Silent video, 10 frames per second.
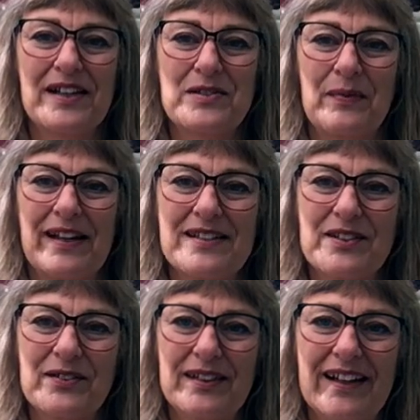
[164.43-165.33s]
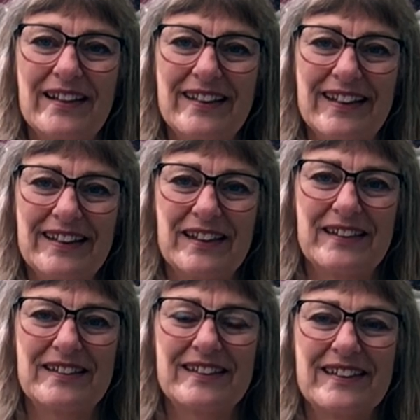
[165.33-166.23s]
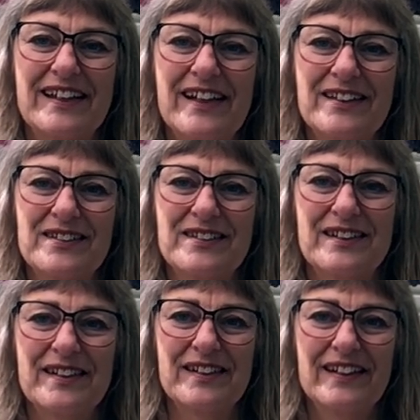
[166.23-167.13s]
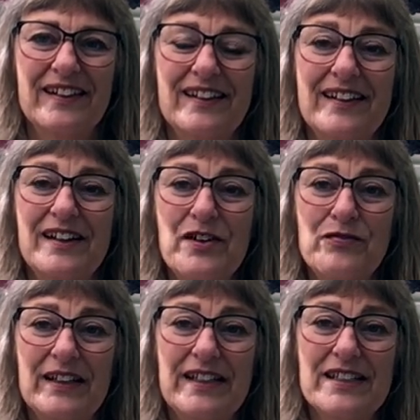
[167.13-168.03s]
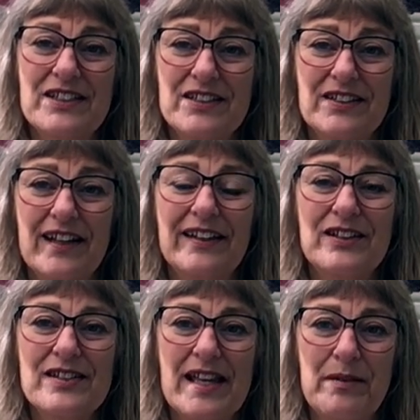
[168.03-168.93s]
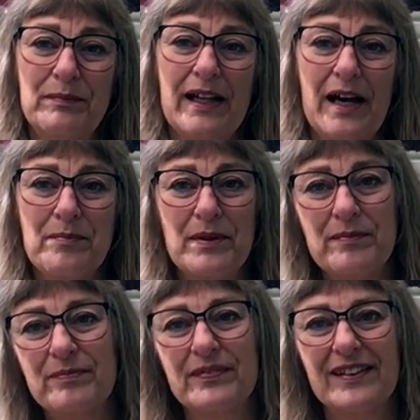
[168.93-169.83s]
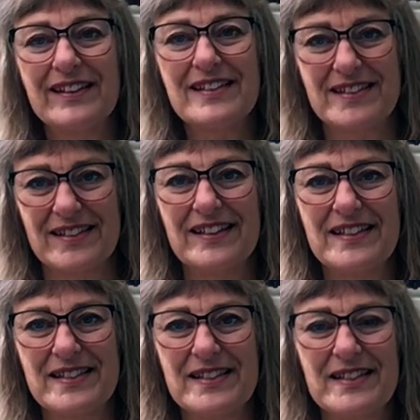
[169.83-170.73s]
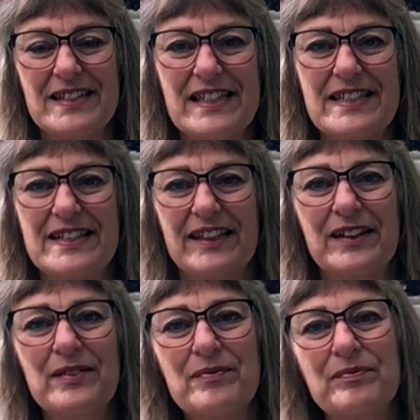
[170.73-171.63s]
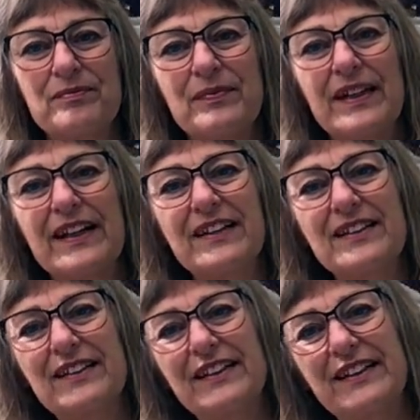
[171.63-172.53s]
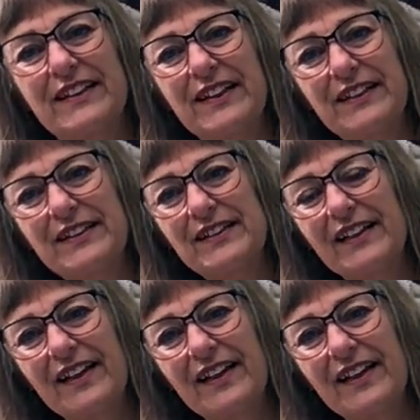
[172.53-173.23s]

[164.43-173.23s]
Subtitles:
as well. So I think it got finished at the same time this season when I knitted it.